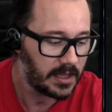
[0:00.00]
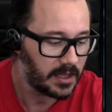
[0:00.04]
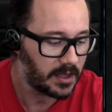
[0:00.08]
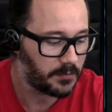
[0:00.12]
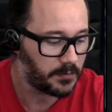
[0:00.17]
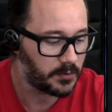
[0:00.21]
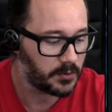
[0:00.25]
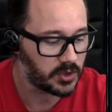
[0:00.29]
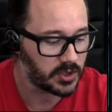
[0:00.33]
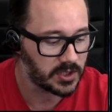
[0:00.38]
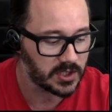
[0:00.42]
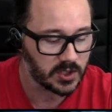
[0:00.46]

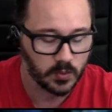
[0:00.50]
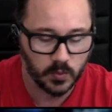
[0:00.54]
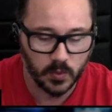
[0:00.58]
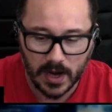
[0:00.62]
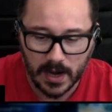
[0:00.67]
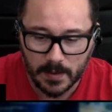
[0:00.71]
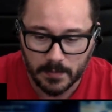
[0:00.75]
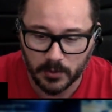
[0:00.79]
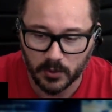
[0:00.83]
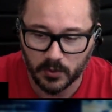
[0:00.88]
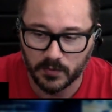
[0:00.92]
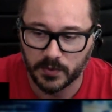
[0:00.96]
If you just
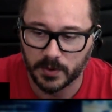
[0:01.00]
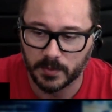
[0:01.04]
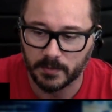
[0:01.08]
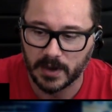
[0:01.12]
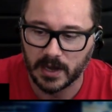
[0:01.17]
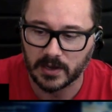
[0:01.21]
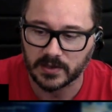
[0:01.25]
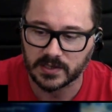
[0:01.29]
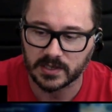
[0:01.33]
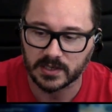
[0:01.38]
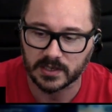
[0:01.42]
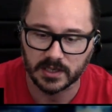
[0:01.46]
swap over to
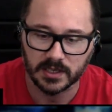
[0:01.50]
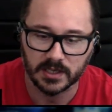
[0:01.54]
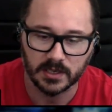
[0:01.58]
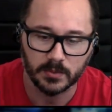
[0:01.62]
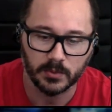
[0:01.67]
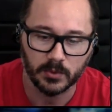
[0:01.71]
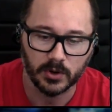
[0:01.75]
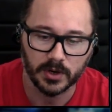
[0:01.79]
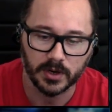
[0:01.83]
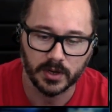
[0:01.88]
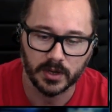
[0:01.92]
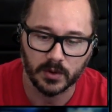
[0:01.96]
mouse and
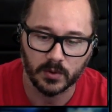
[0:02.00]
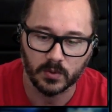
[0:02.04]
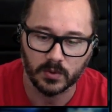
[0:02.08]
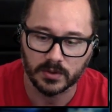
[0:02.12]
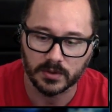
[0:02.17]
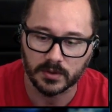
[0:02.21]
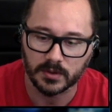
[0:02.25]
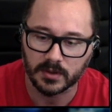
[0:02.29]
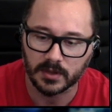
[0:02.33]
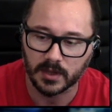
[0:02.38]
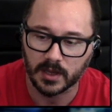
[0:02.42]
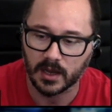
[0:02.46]
keyboard, it
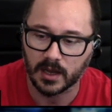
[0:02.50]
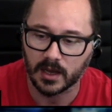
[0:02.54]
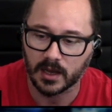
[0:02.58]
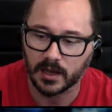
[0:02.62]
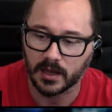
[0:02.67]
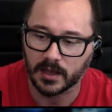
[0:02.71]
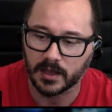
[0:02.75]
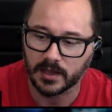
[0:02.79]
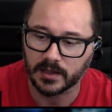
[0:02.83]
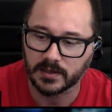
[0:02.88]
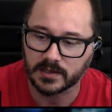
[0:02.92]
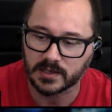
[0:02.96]
will
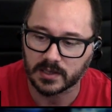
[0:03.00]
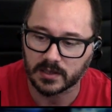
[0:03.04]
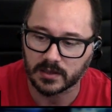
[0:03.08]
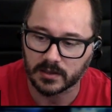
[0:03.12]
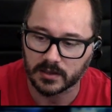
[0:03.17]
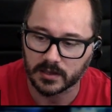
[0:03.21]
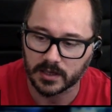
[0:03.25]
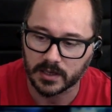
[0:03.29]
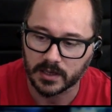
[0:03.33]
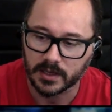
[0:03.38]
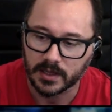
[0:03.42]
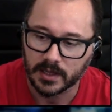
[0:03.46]

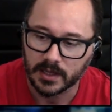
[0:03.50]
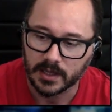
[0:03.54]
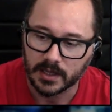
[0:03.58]
instantly